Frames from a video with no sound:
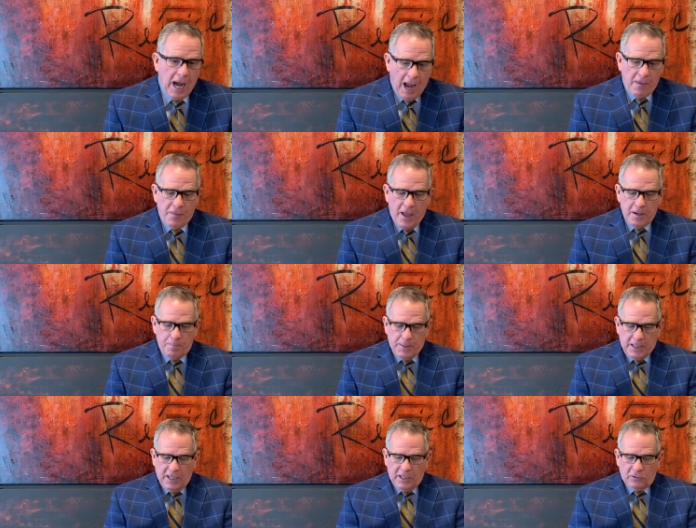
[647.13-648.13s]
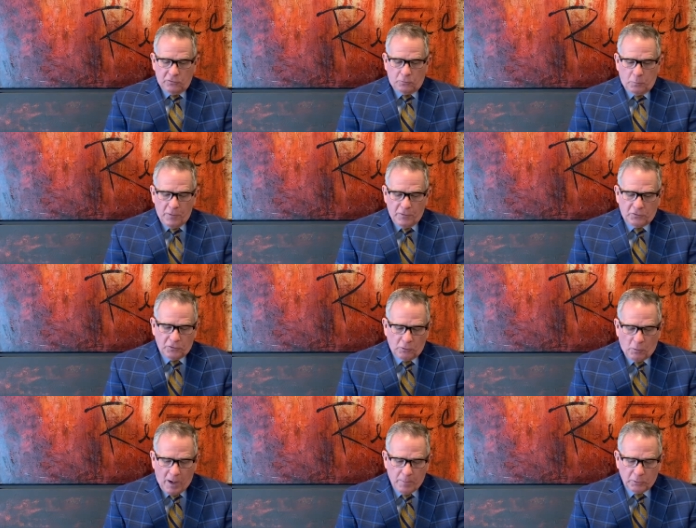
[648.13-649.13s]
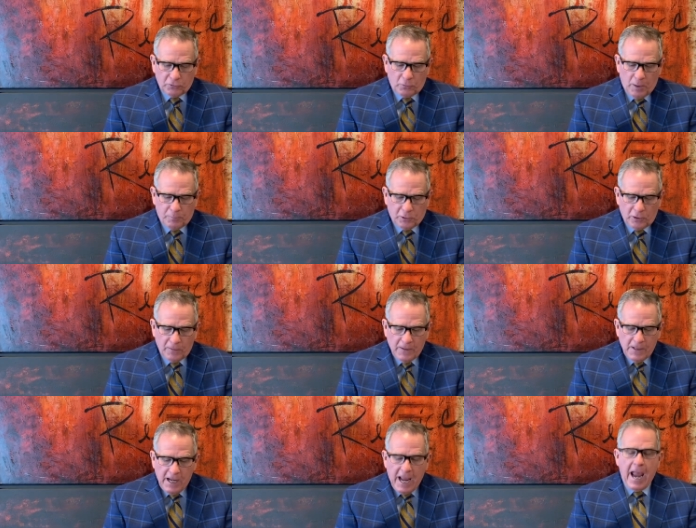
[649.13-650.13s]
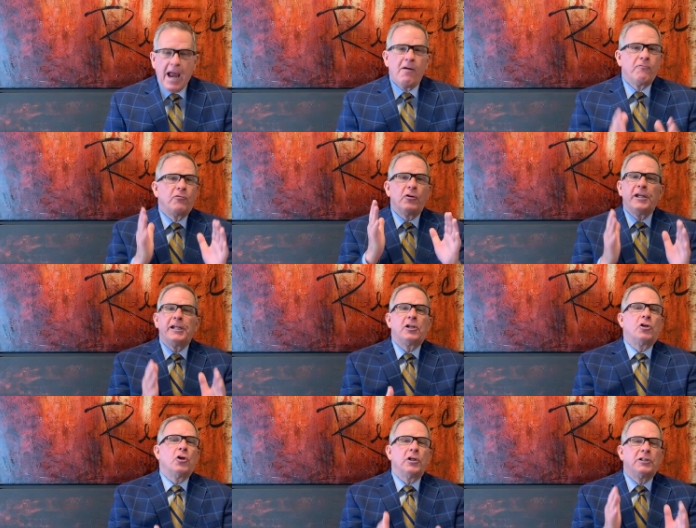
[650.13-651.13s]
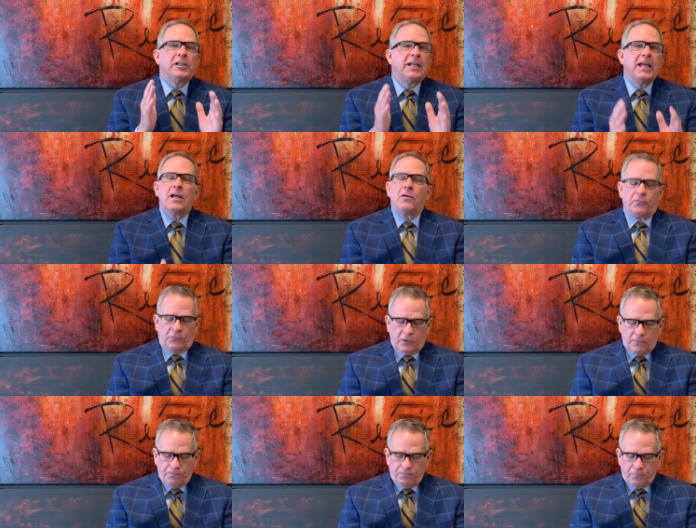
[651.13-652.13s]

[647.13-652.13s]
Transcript: And then it begins with this incredible scripture every good gift